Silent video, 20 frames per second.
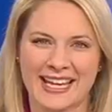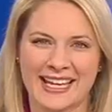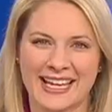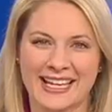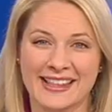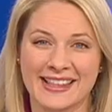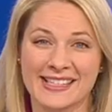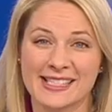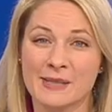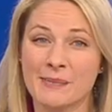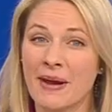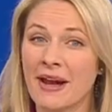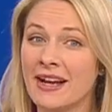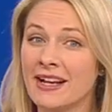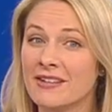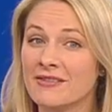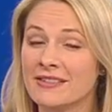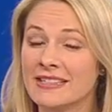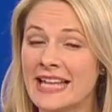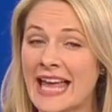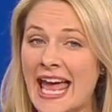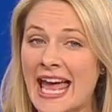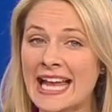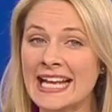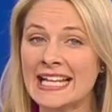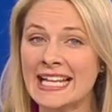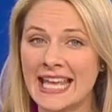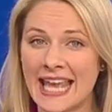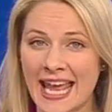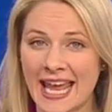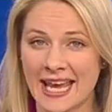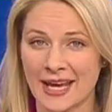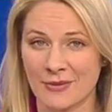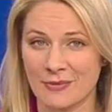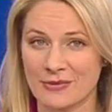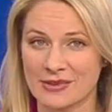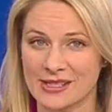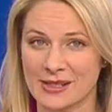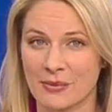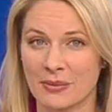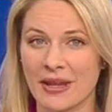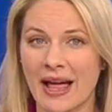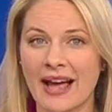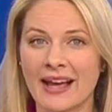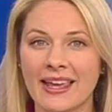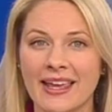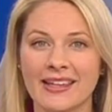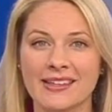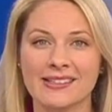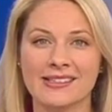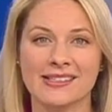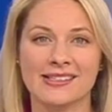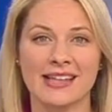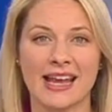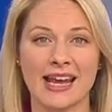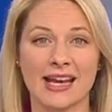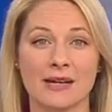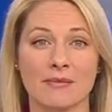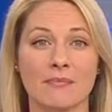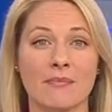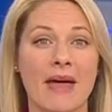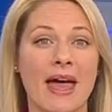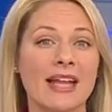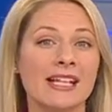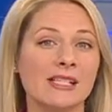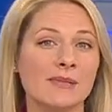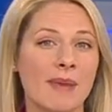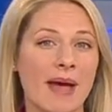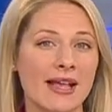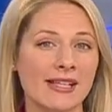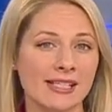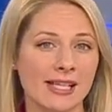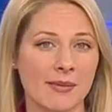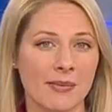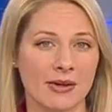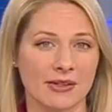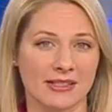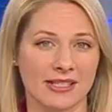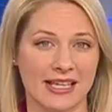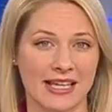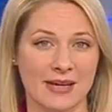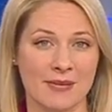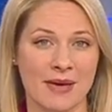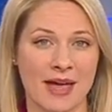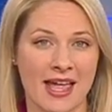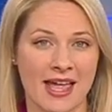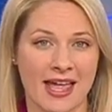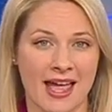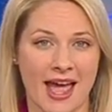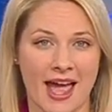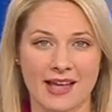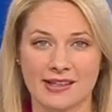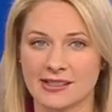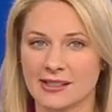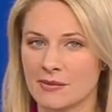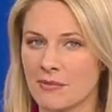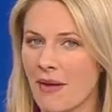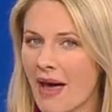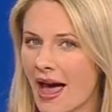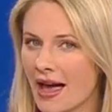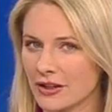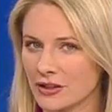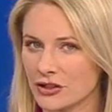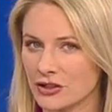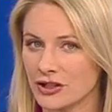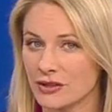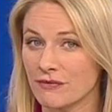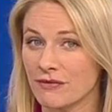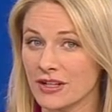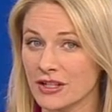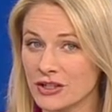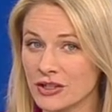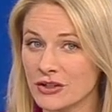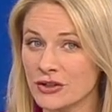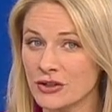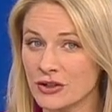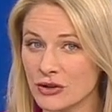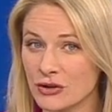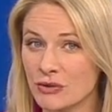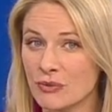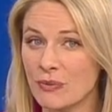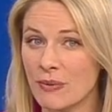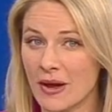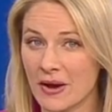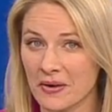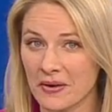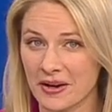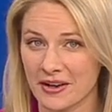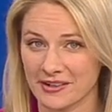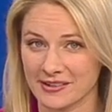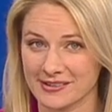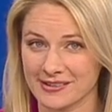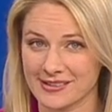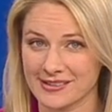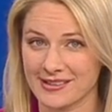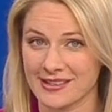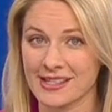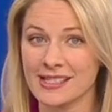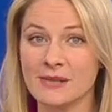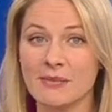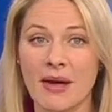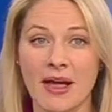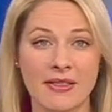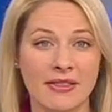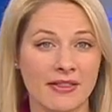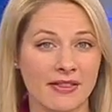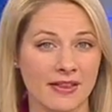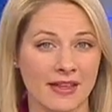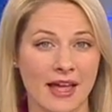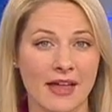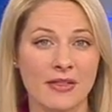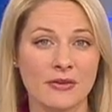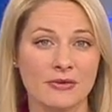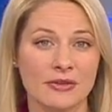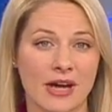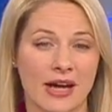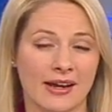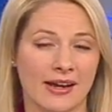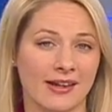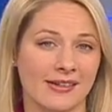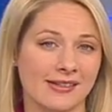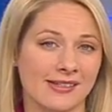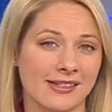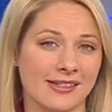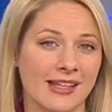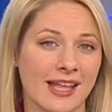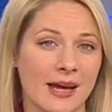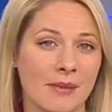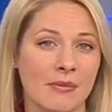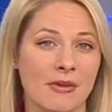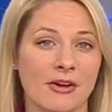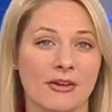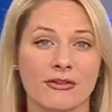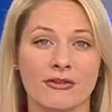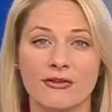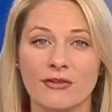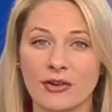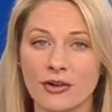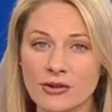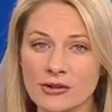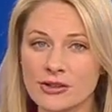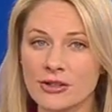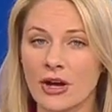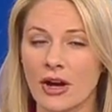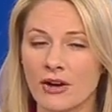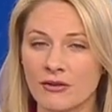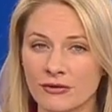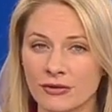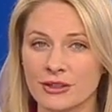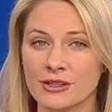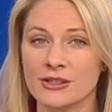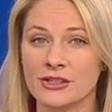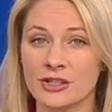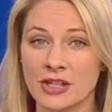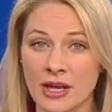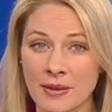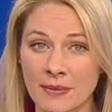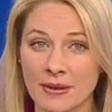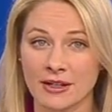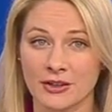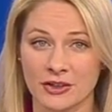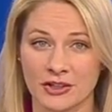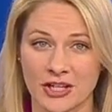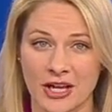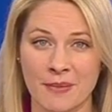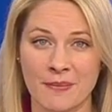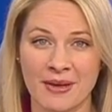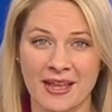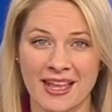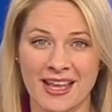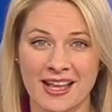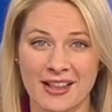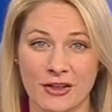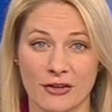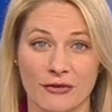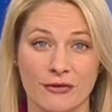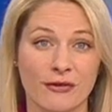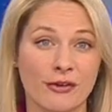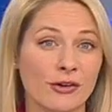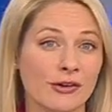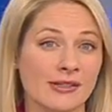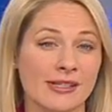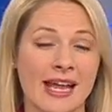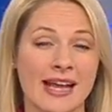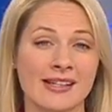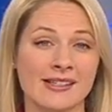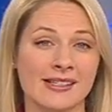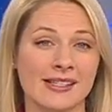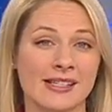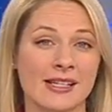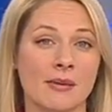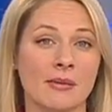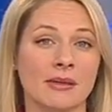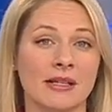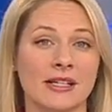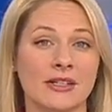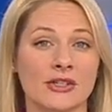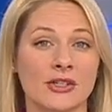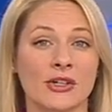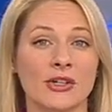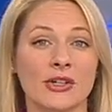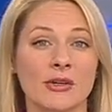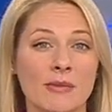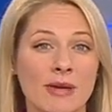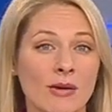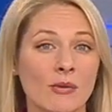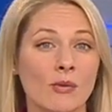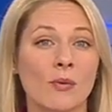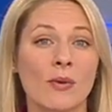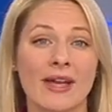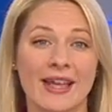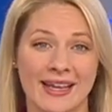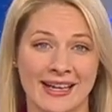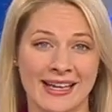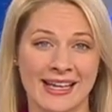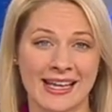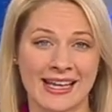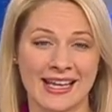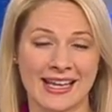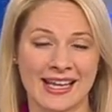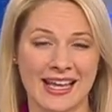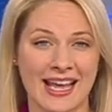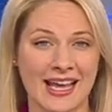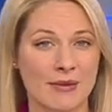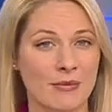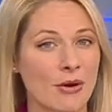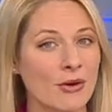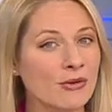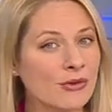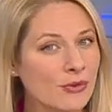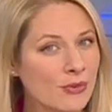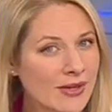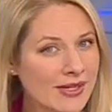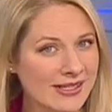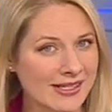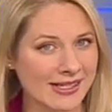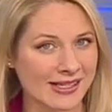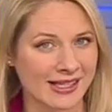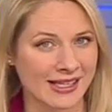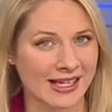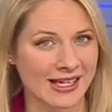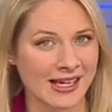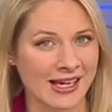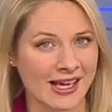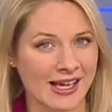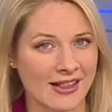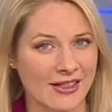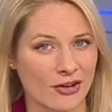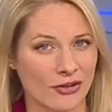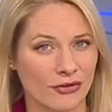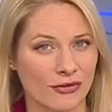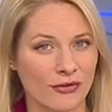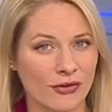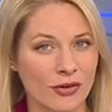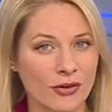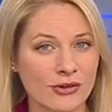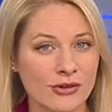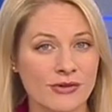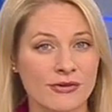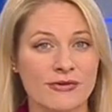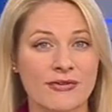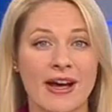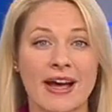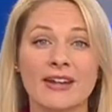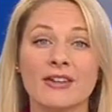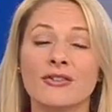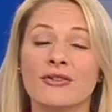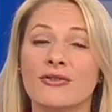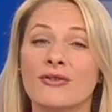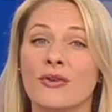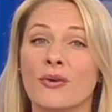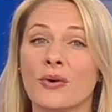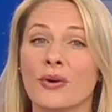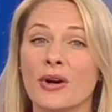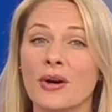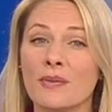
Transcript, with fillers: In the span of 10 games, the Black Hills State men's basketball team has smashed Division II barriers. This month, the Yellow Jackets claimed their first conference championship, their first NCAA tournament win, and most recently, their first Final Four